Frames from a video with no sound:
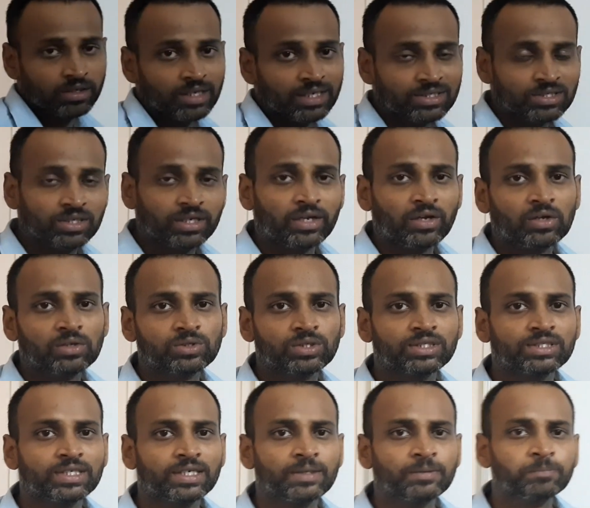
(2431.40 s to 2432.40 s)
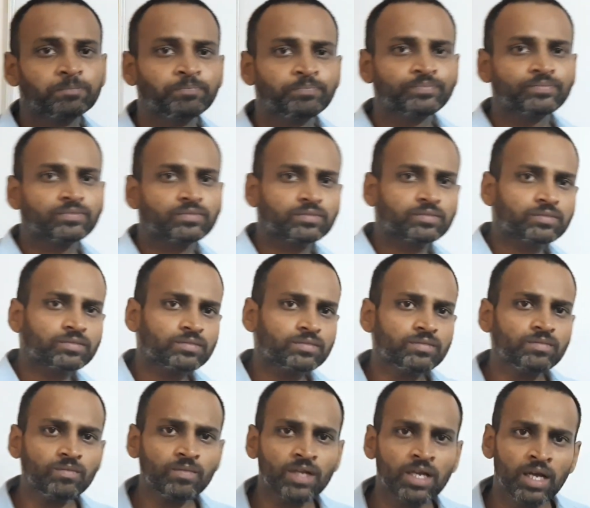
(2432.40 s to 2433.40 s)
yesterday also I said.
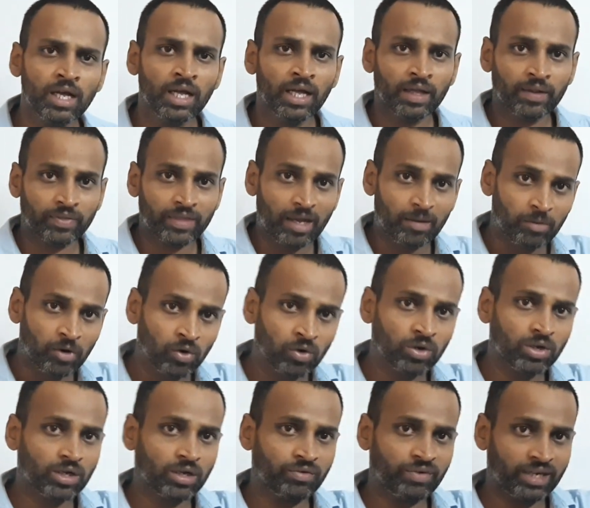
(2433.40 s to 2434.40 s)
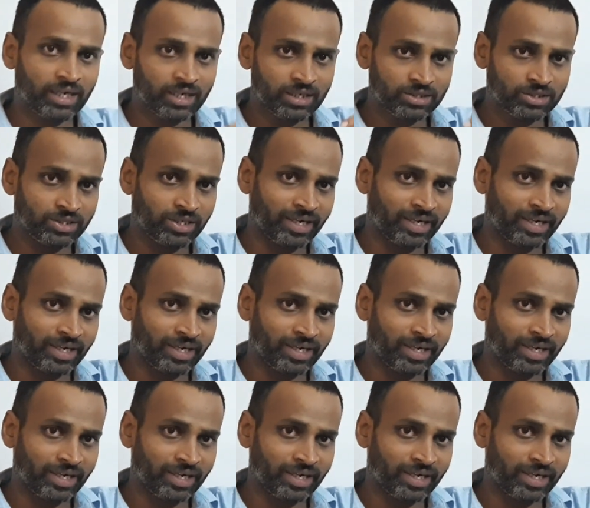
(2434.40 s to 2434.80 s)
The amount of energy